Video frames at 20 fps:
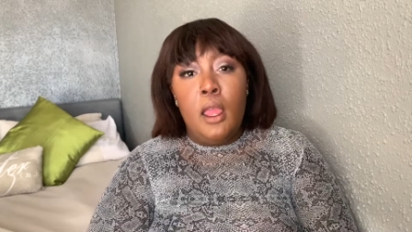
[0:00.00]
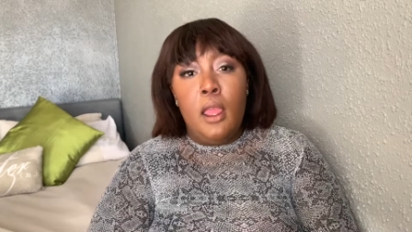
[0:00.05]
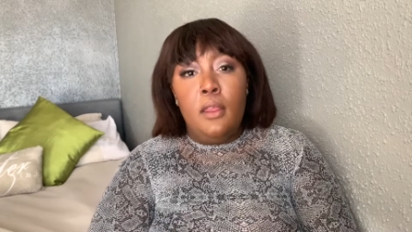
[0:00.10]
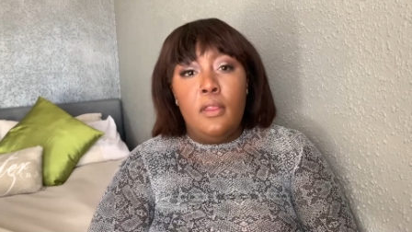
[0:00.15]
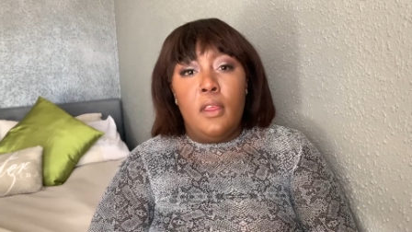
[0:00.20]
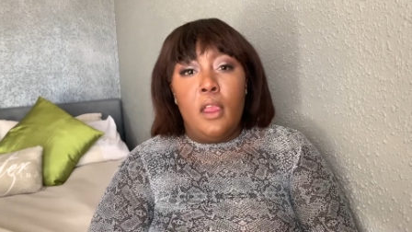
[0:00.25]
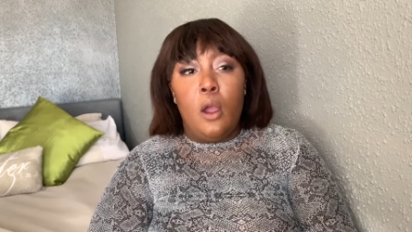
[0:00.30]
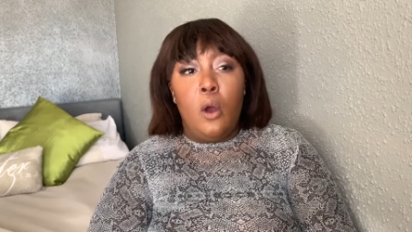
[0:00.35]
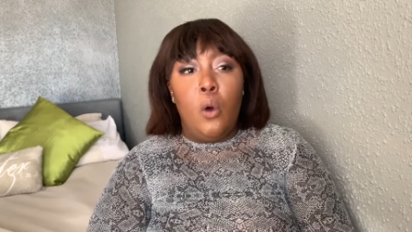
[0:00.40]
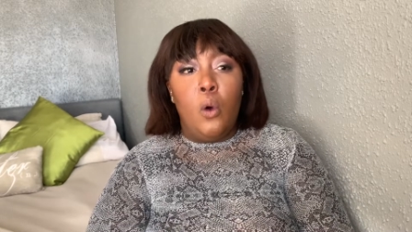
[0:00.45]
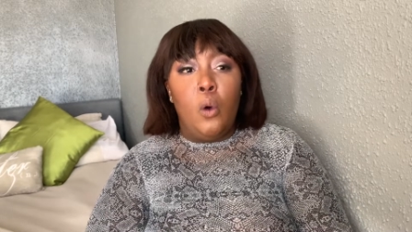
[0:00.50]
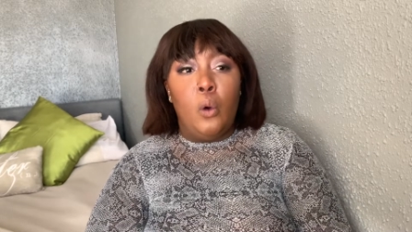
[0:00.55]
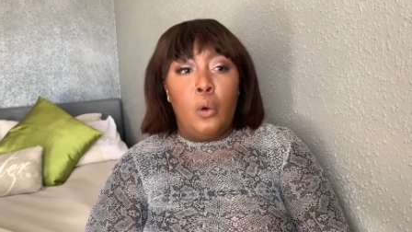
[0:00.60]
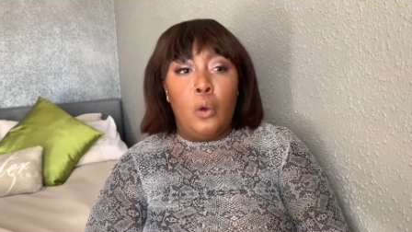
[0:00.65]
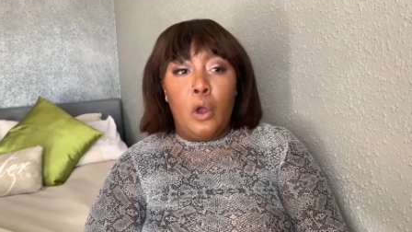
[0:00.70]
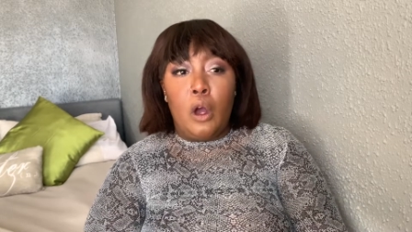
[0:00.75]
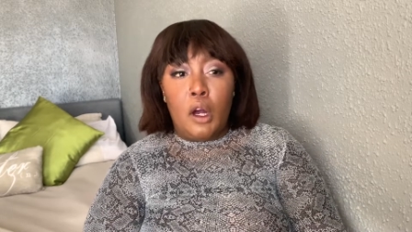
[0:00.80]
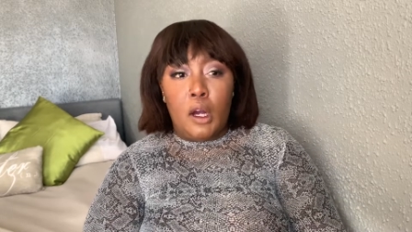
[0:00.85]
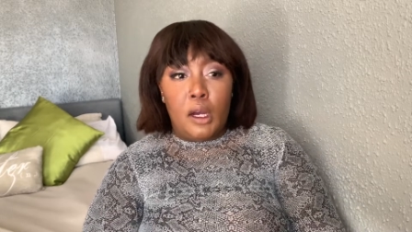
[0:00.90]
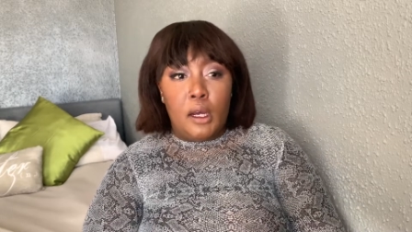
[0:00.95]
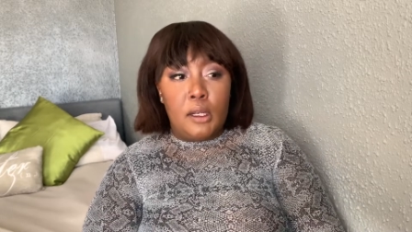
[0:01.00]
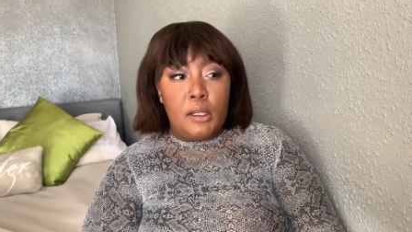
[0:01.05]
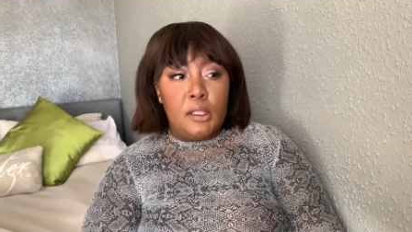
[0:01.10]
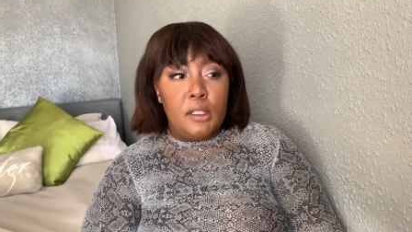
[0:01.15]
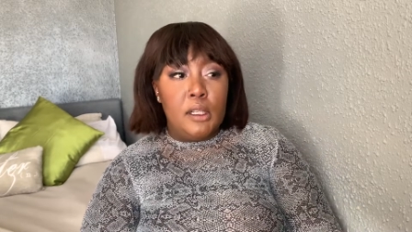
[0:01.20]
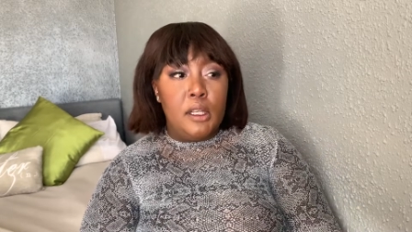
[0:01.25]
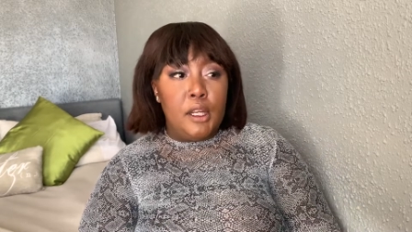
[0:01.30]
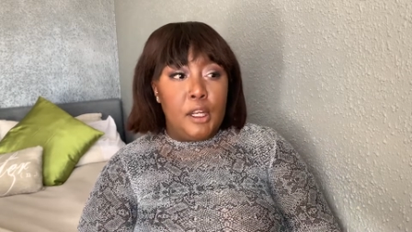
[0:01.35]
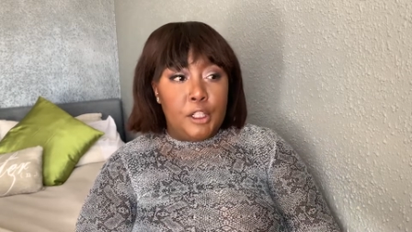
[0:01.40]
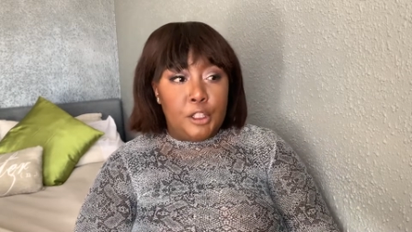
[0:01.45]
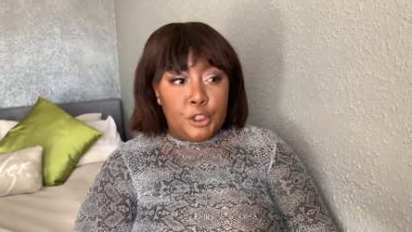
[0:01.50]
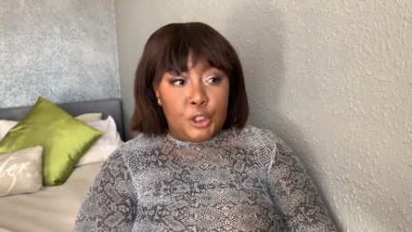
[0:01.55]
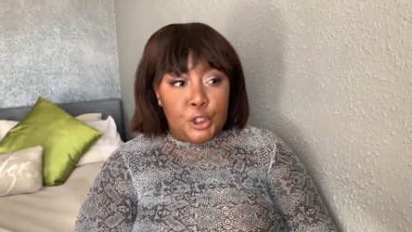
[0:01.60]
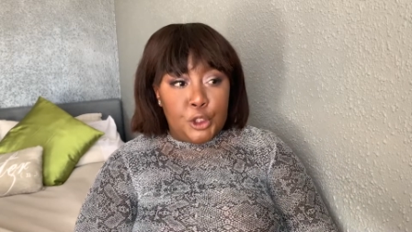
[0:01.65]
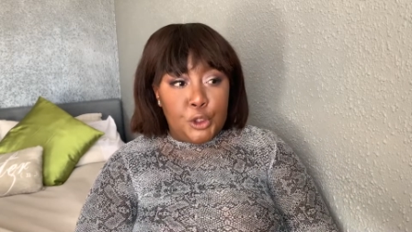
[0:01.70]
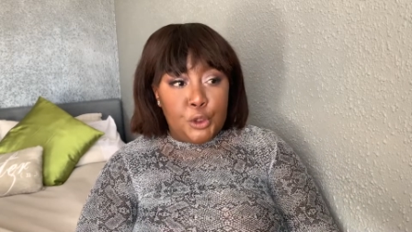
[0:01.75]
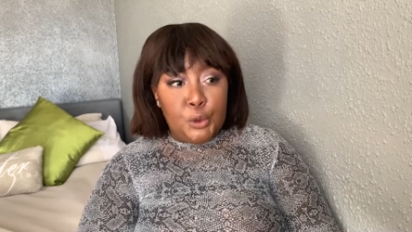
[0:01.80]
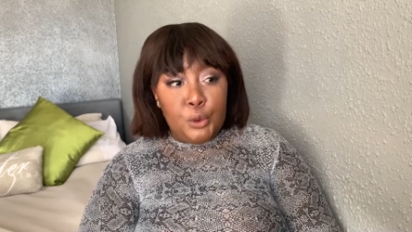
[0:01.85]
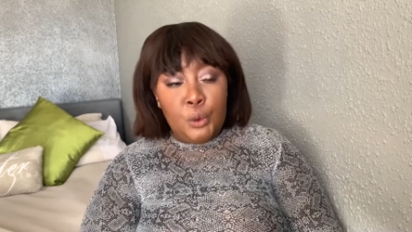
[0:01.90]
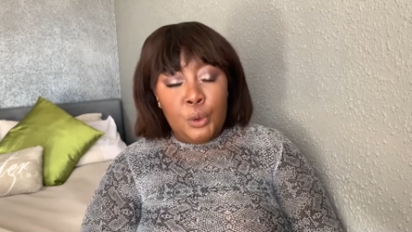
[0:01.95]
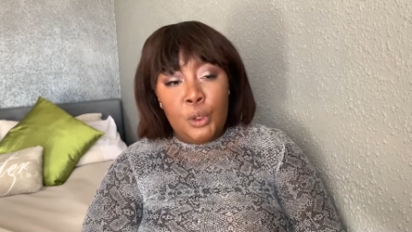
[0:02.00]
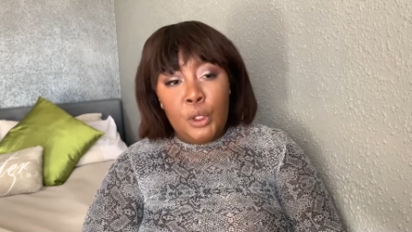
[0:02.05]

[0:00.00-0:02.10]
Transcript: the whole god issue